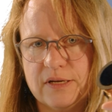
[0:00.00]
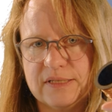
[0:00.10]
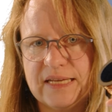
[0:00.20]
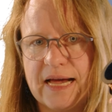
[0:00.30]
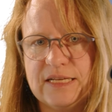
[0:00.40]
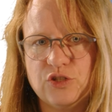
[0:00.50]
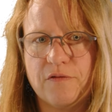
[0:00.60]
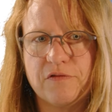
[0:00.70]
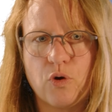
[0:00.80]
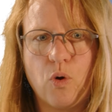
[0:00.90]
size
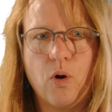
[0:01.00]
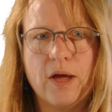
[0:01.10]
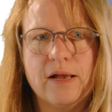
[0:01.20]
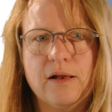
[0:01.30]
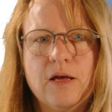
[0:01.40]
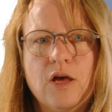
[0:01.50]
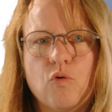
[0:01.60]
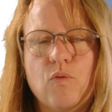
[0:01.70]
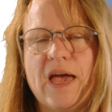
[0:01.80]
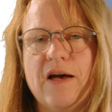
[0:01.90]
of the coil,
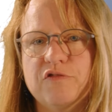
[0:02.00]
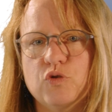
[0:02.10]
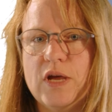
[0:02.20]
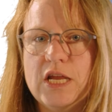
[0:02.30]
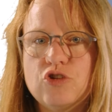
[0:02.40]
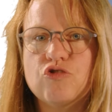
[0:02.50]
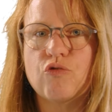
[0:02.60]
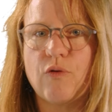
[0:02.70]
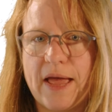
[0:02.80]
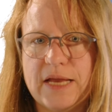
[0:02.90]
we have to
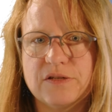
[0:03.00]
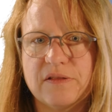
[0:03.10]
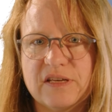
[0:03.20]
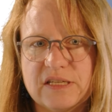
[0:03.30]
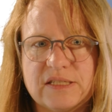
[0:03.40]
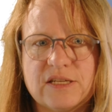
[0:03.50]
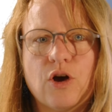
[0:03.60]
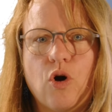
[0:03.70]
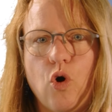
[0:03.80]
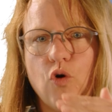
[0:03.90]
integrate this
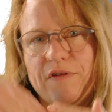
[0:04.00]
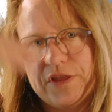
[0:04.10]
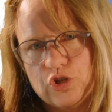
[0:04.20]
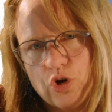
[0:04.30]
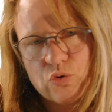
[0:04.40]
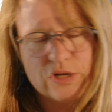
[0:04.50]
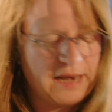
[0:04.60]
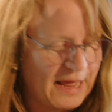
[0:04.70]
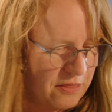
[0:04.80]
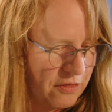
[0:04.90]
over the total
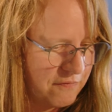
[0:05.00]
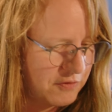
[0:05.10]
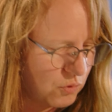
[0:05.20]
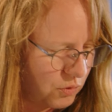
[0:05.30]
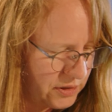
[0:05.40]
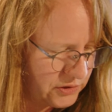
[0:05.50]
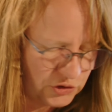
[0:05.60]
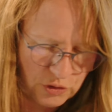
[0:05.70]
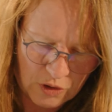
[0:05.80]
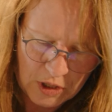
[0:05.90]
length of the coil.
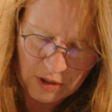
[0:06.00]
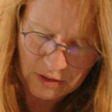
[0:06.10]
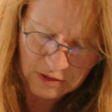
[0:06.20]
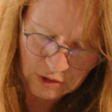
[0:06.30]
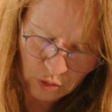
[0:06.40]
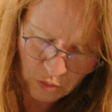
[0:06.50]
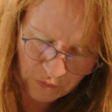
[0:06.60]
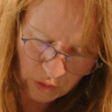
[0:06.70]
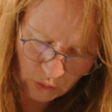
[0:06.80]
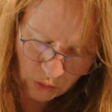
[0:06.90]
So the
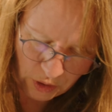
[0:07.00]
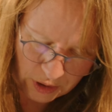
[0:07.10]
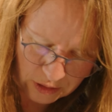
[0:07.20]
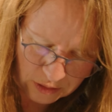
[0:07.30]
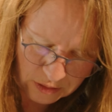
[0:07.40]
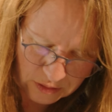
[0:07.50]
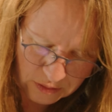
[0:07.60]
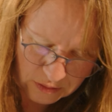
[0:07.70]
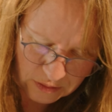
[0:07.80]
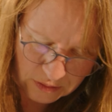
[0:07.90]
overall
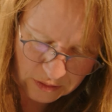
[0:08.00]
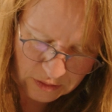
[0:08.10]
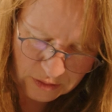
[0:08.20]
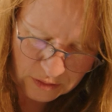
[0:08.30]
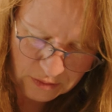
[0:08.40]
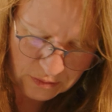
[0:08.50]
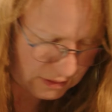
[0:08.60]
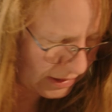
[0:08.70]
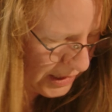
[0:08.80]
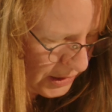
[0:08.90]

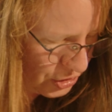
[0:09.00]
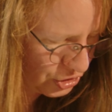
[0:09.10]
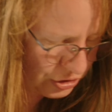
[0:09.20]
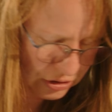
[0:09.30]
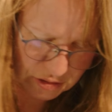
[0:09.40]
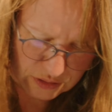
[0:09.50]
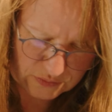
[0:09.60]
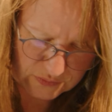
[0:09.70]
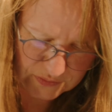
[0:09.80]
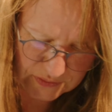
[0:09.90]

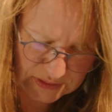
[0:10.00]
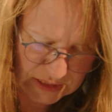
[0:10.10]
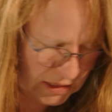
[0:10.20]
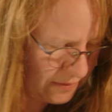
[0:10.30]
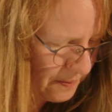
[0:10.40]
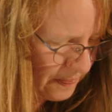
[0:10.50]
Hz